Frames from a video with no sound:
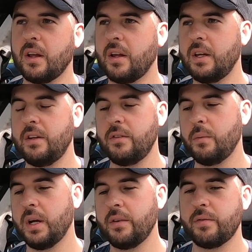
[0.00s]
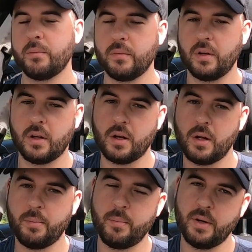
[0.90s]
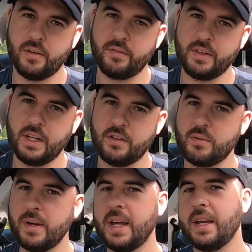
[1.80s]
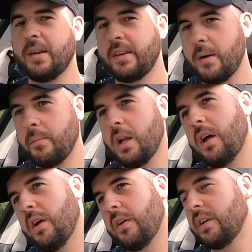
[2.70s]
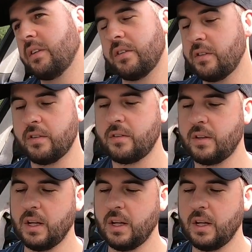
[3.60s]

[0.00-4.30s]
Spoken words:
an easy way from up above in the engine bay and down below, and it's